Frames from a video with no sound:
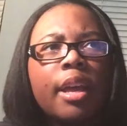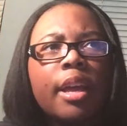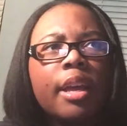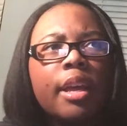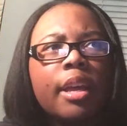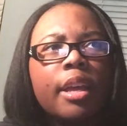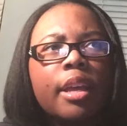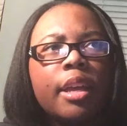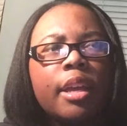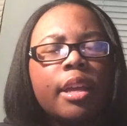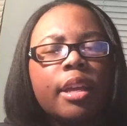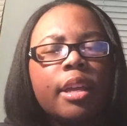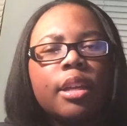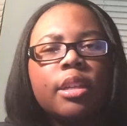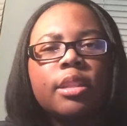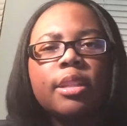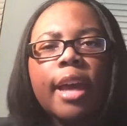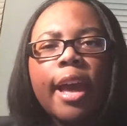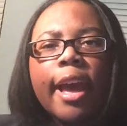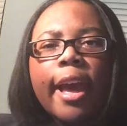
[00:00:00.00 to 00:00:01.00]

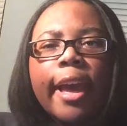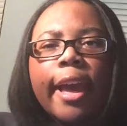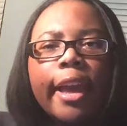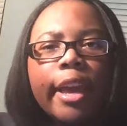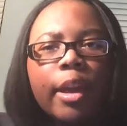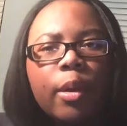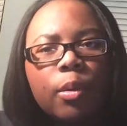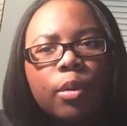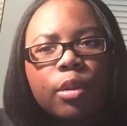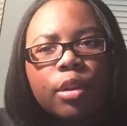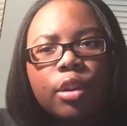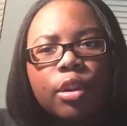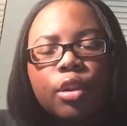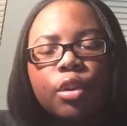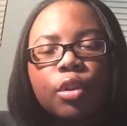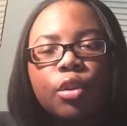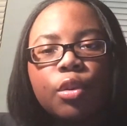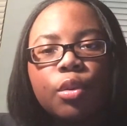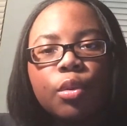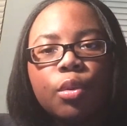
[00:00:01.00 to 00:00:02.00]
is I hate when a
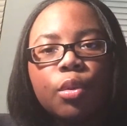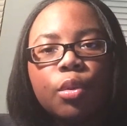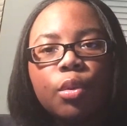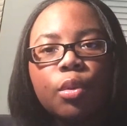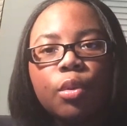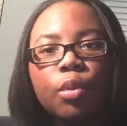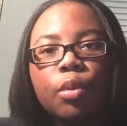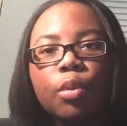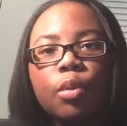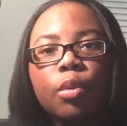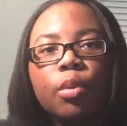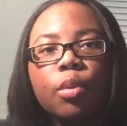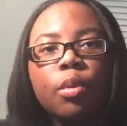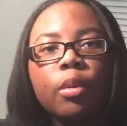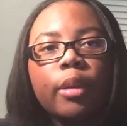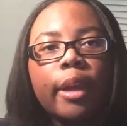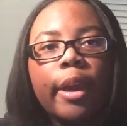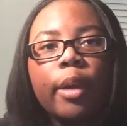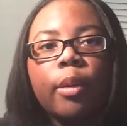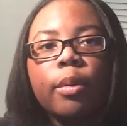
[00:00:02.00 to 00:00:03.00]
dude,
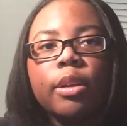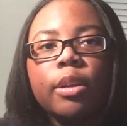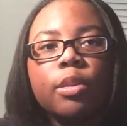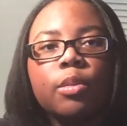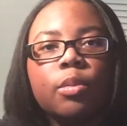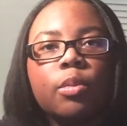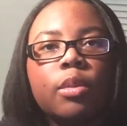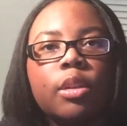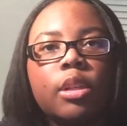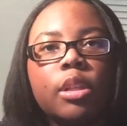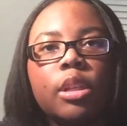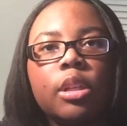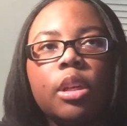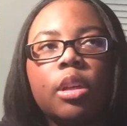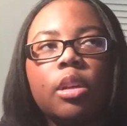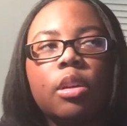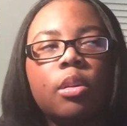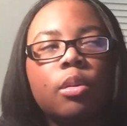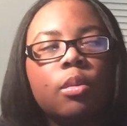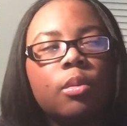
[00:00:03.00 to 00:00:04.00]
like, what's really
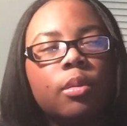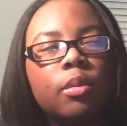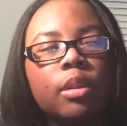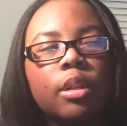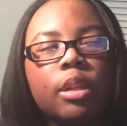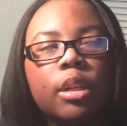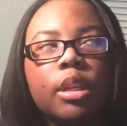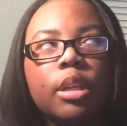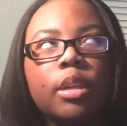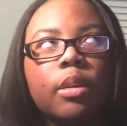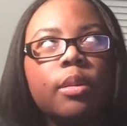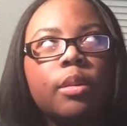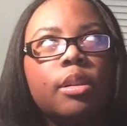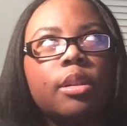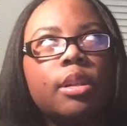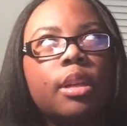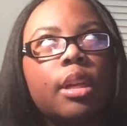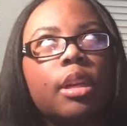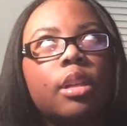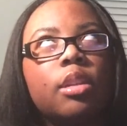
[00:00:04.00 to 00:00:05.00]
annoying,
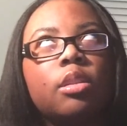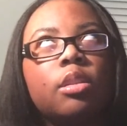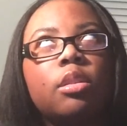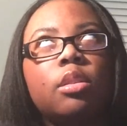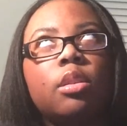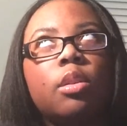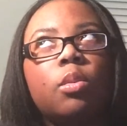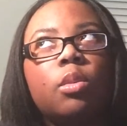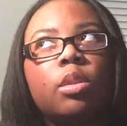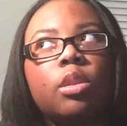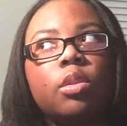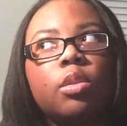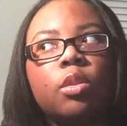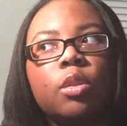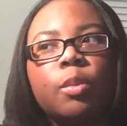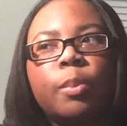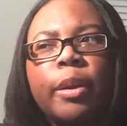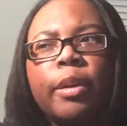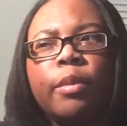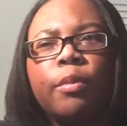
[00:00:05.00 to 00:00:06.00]
irritating, so
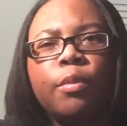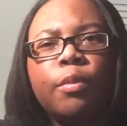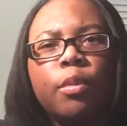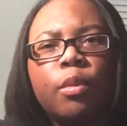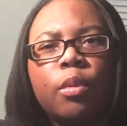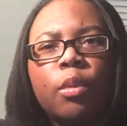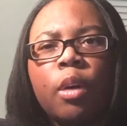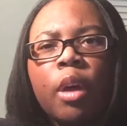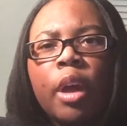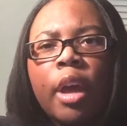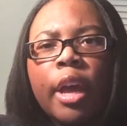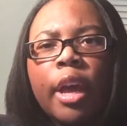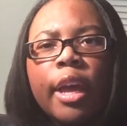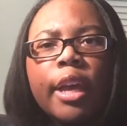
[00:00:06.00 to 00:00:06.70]
disrespectful